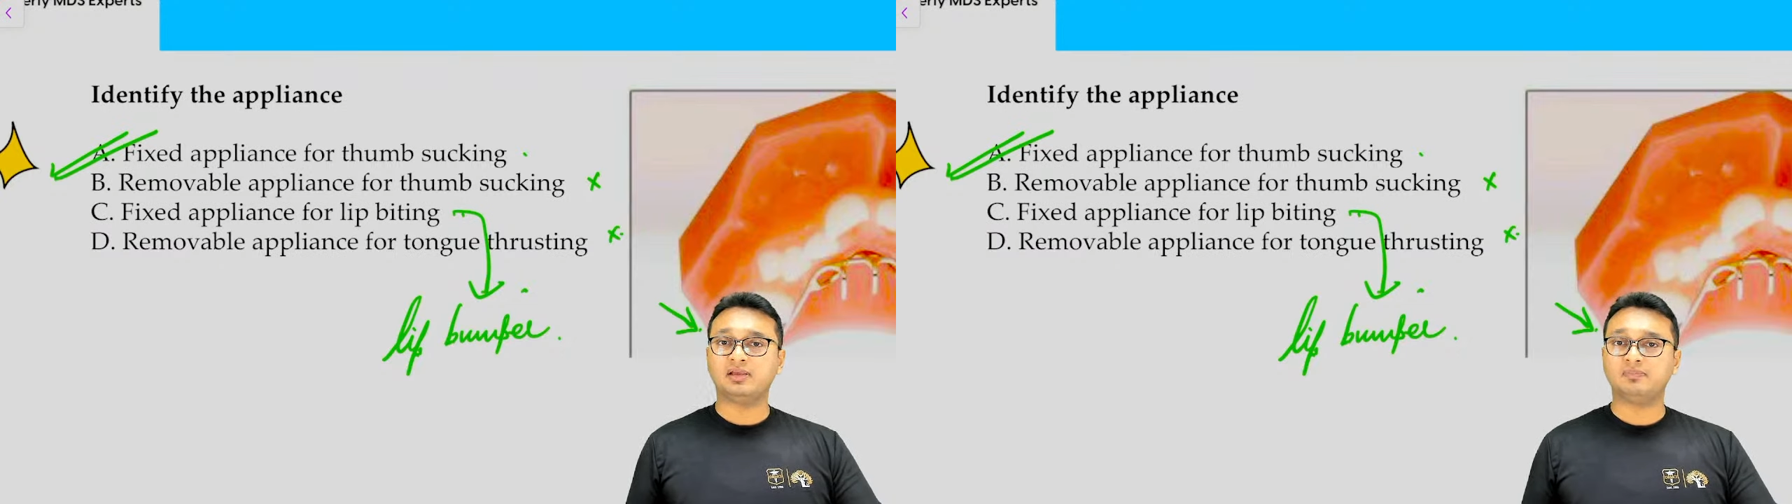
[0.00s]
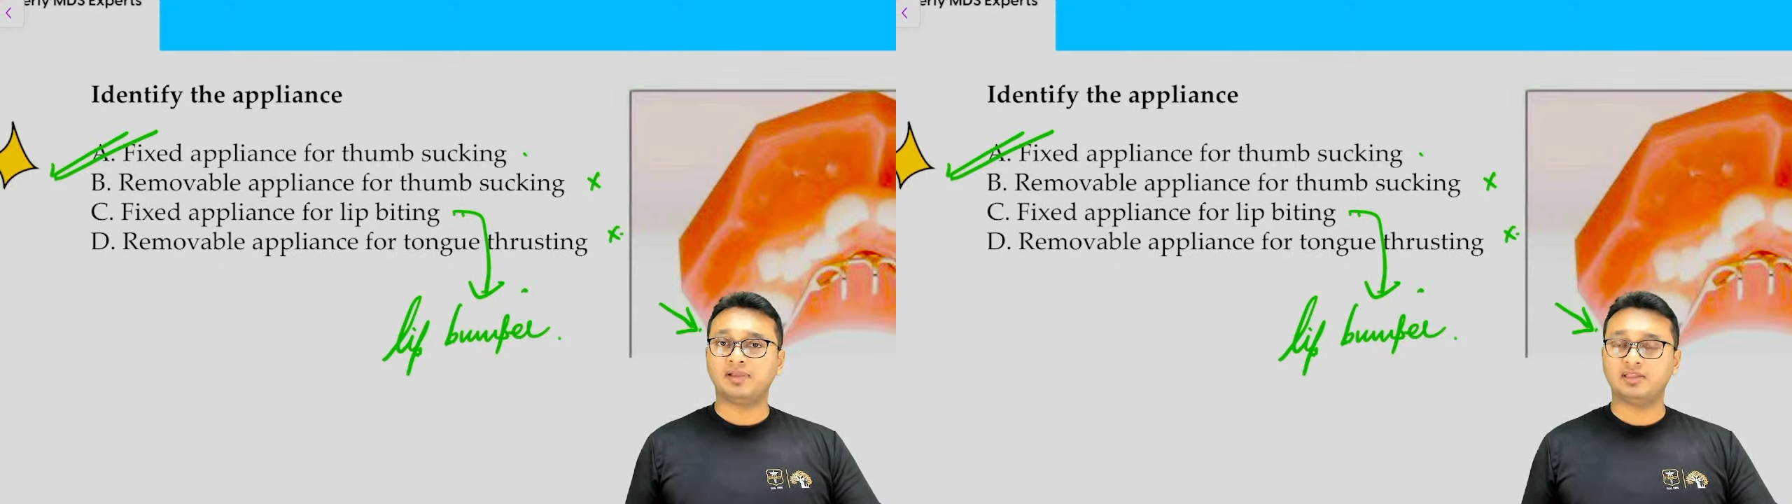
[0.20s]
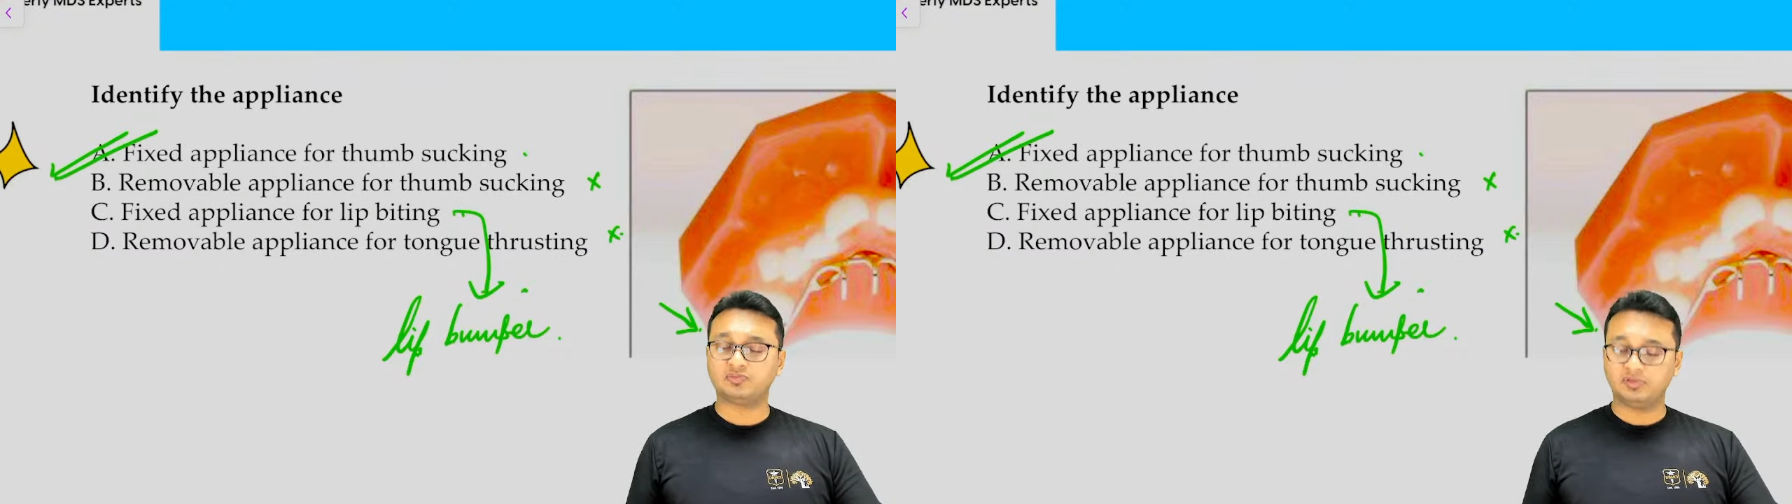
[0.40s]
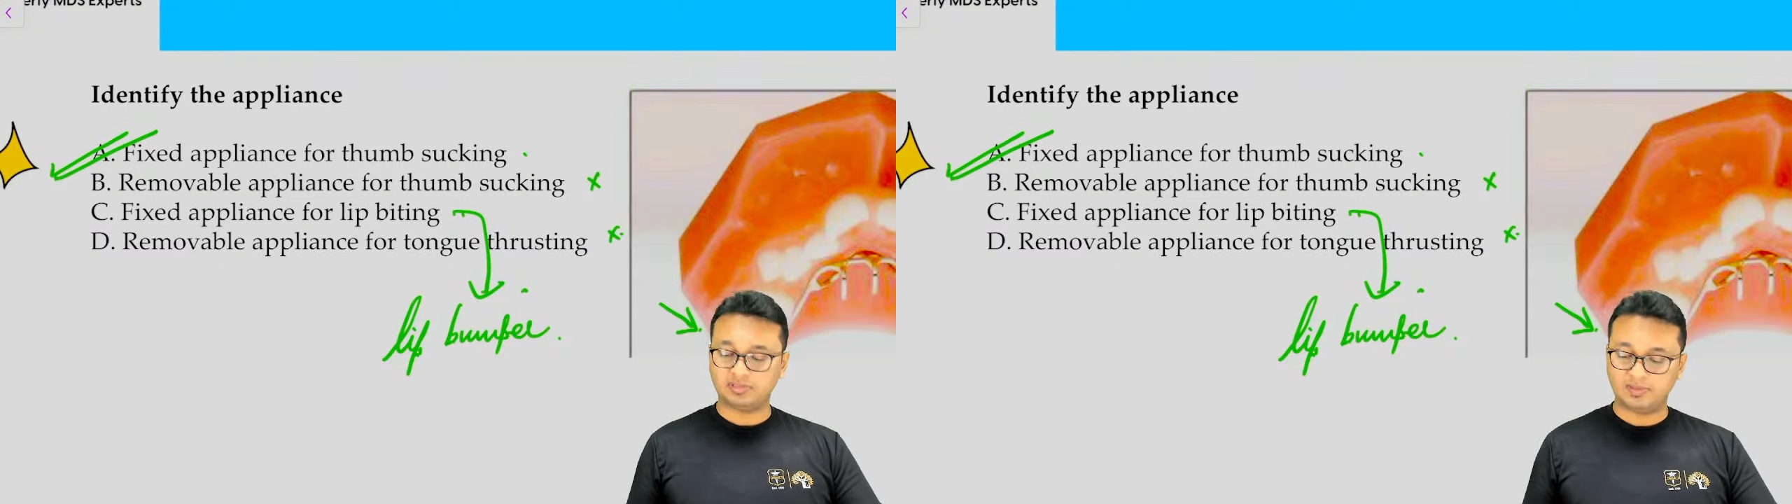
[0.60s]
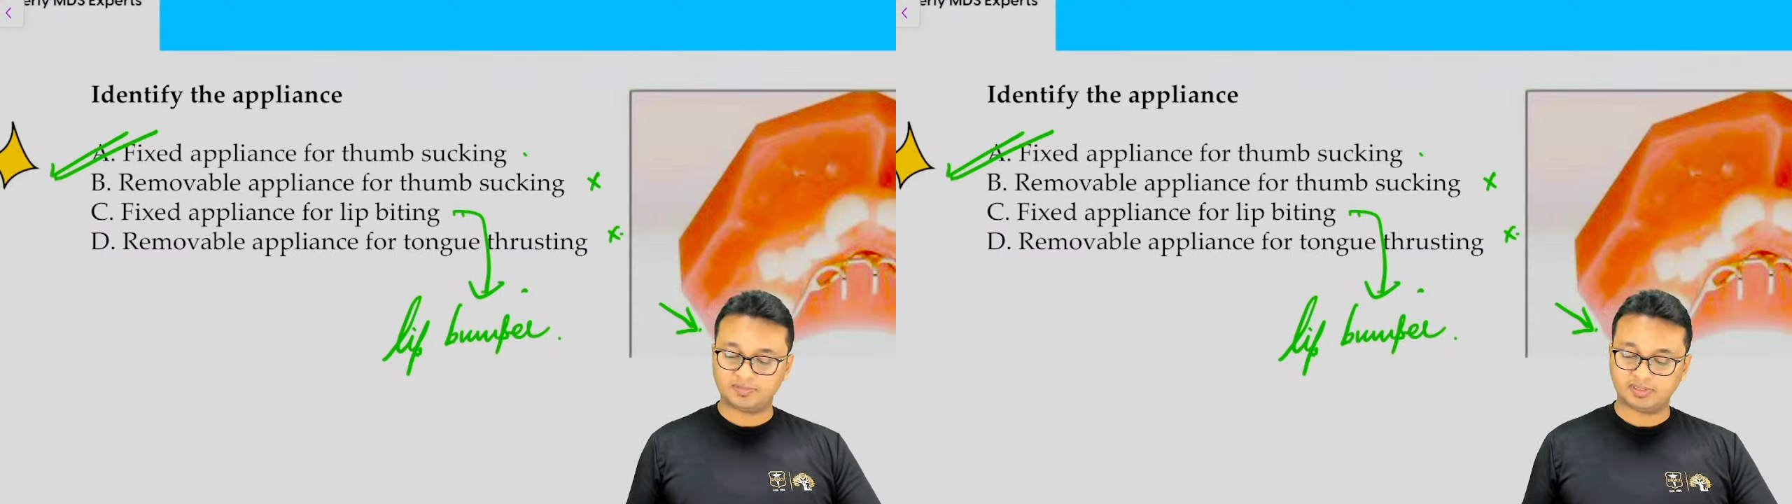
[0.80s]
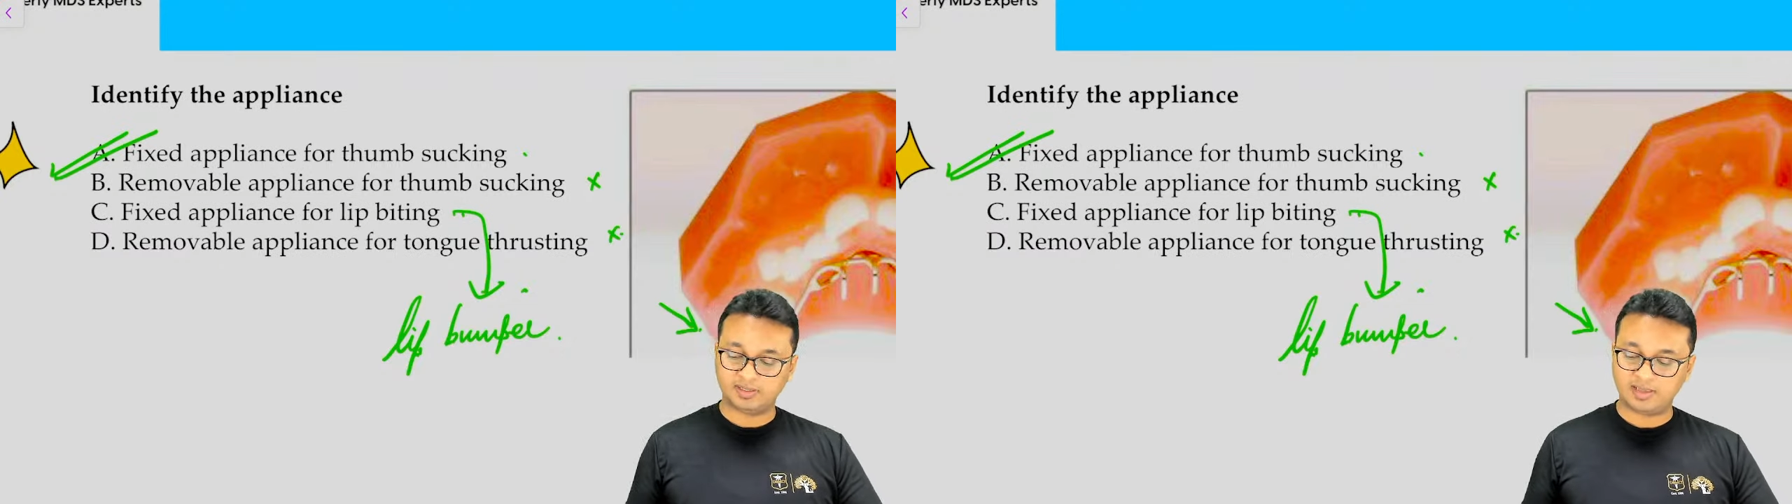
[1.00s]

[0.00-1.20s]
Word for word: appliance for thumb sucking